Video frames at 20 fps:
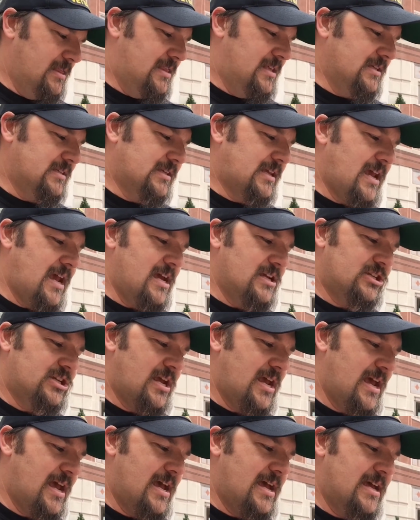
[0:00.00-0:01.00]
This cache
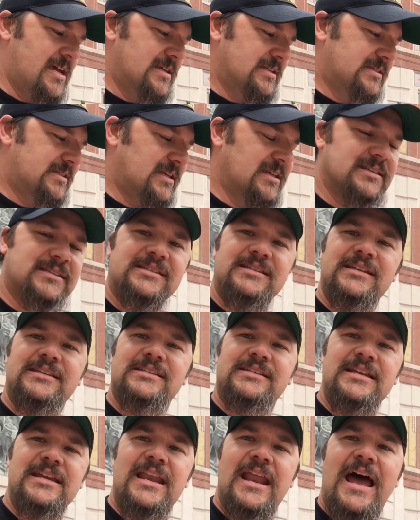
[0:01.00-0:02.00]
has
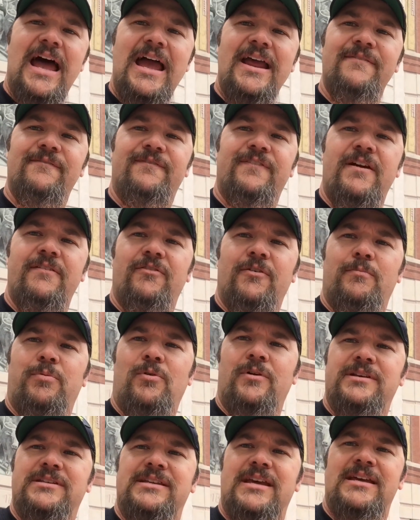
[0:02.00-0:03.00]
69 favorite
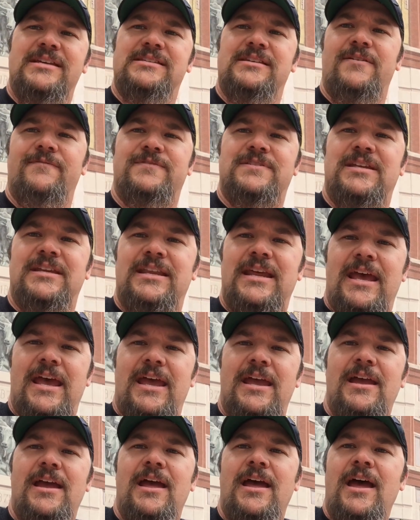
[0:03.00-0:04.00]
points as of
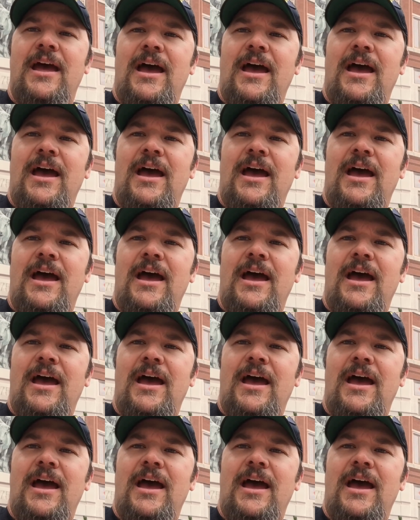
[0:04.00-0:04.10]
today.